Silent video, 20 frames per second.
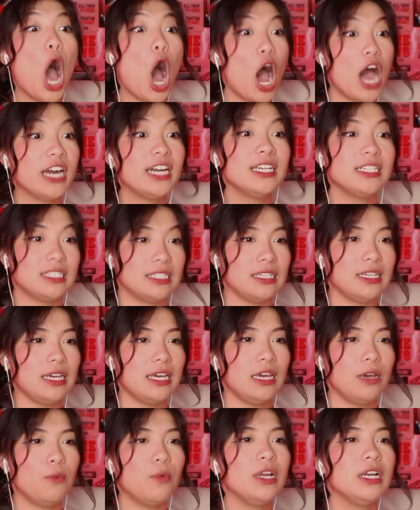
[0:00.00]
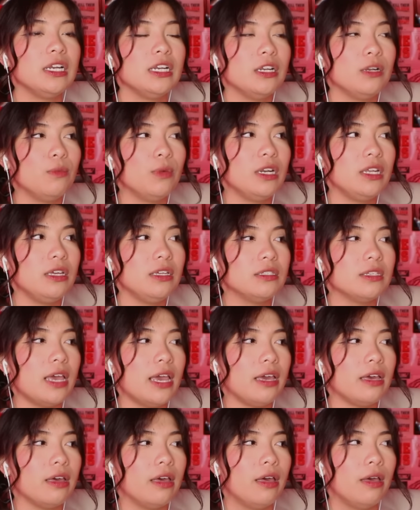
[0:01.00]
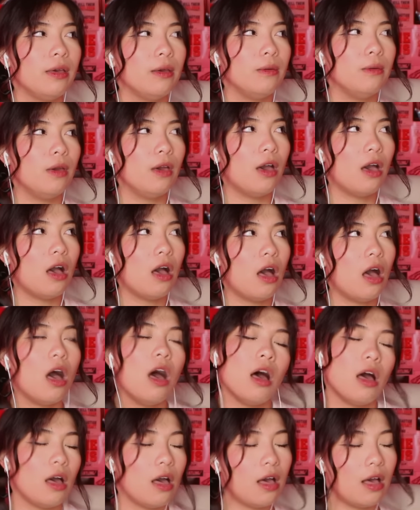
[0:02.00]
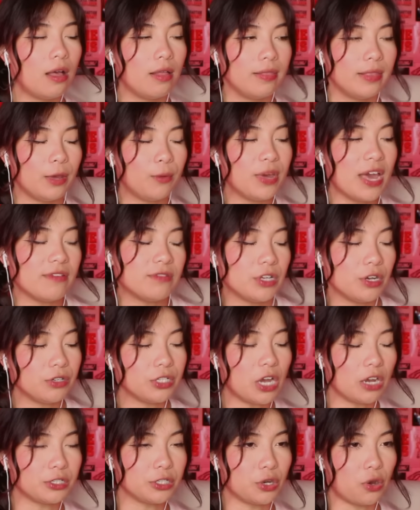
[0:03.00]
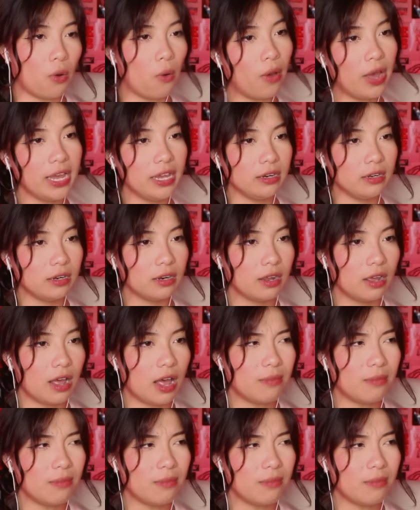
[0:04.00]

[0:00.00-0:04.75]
Honestly, when he's like, oh, like, we have to go talk to Coin.